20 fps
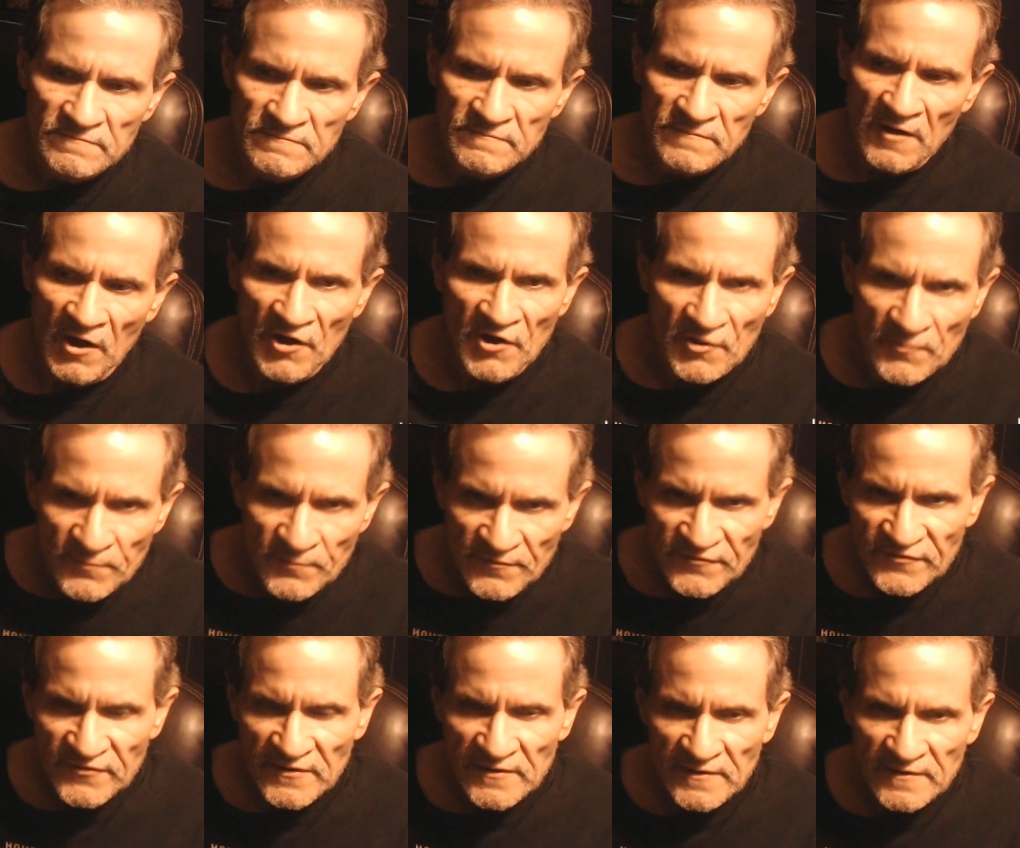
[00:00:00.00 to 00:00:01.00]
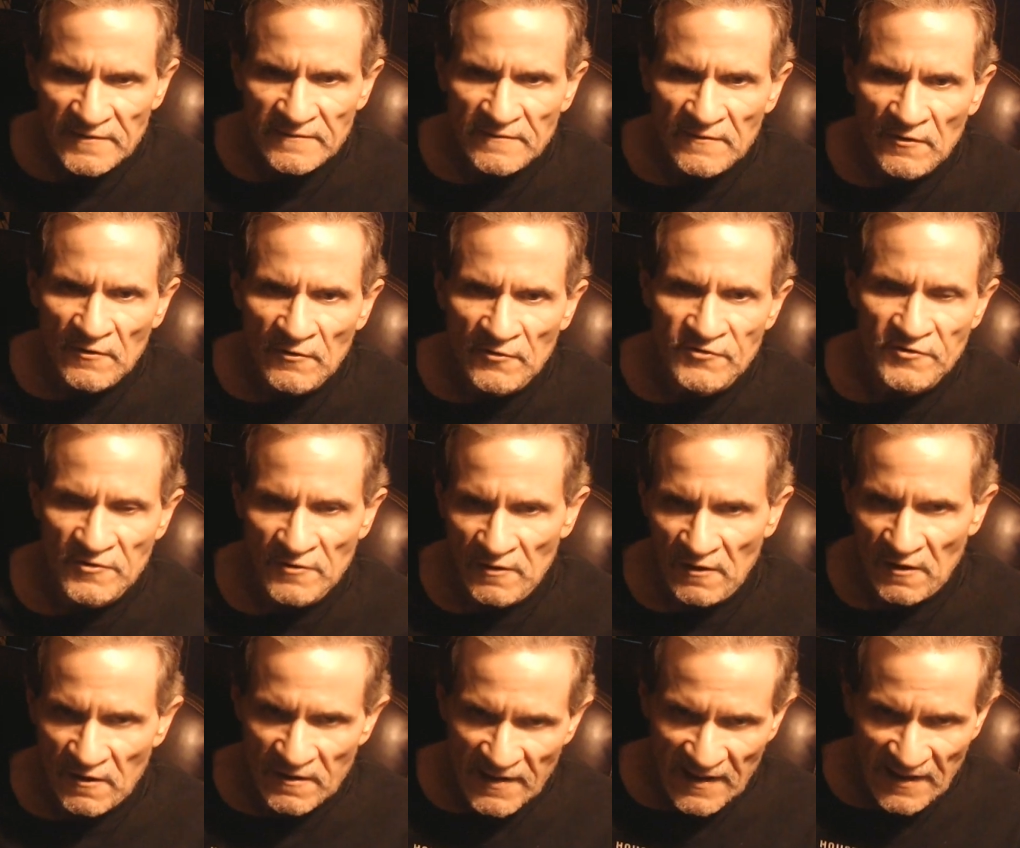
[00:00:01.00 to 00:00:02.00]
100% on your
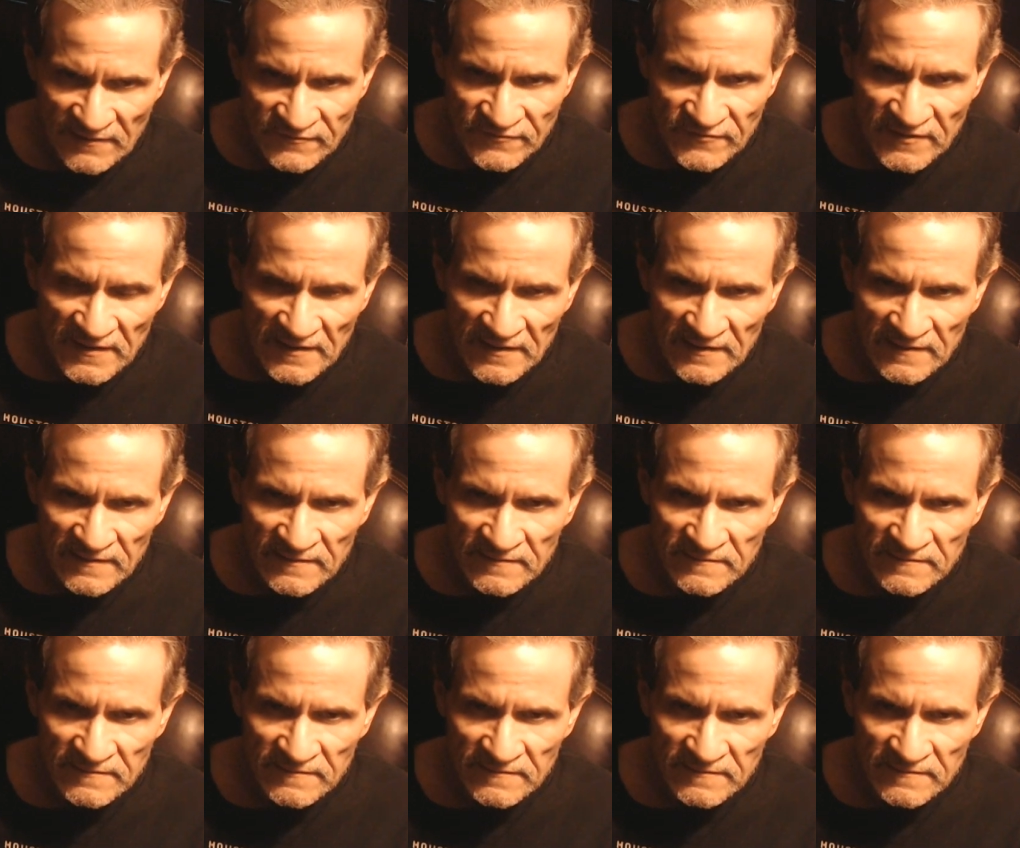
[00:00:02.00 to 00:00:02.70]
hard asset,